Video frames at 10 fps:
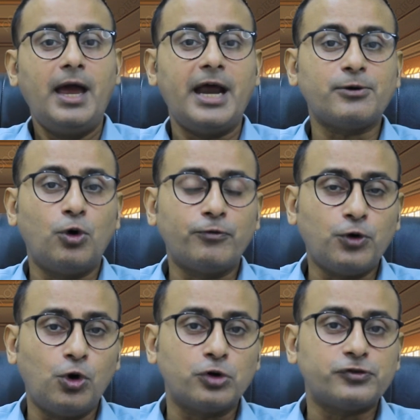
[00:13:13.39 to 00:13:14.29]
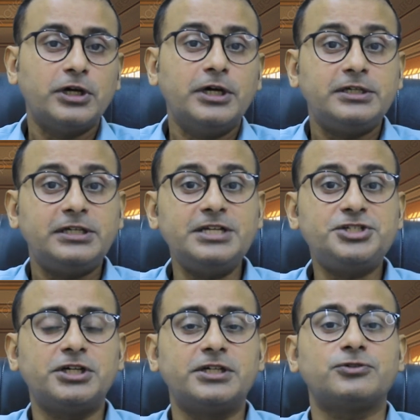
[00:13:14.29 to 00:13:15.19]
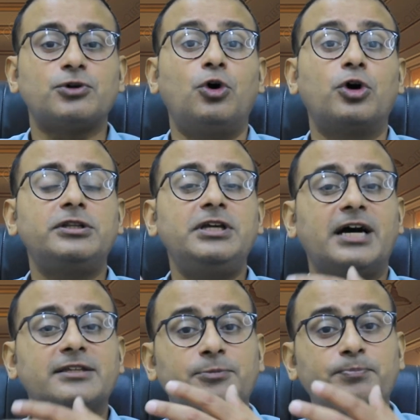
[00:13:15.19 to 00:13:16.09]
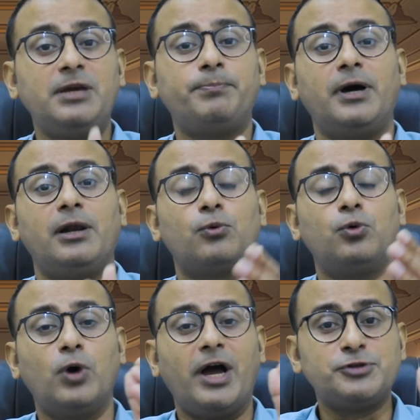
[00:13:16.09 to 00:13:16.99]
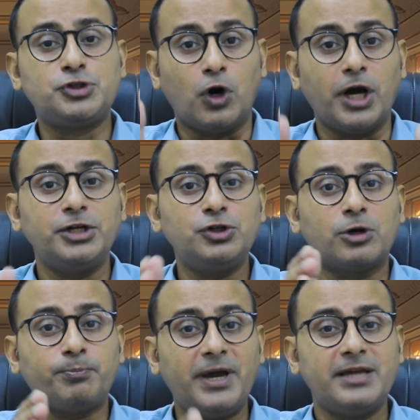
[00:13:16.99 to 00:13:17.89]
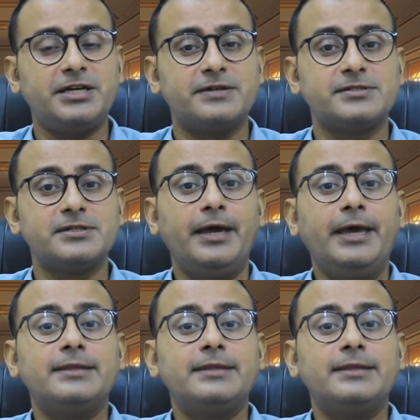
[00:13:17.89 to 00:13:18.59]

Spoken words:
And of course, teachers or the other people who have joined your pages,